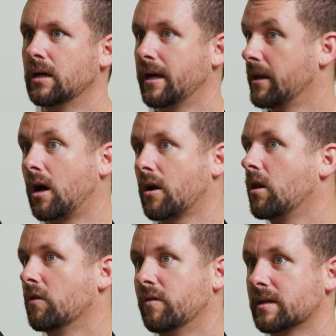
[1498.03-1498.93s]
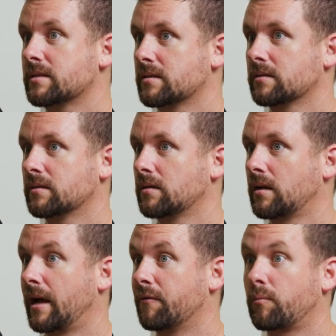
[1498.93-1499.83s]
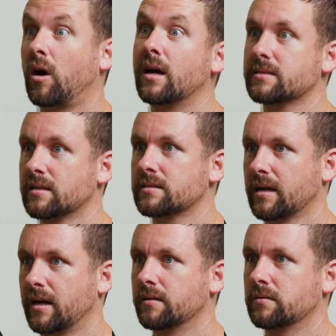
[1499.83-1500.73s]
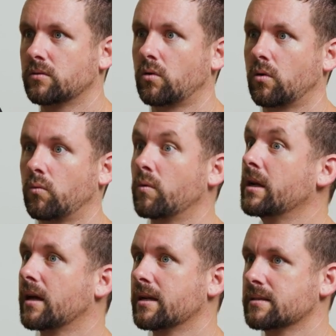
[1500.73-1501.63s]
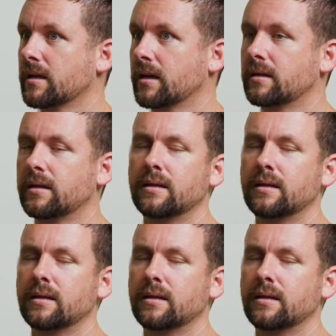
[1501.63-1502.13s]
And not all of us have processed that or realized that.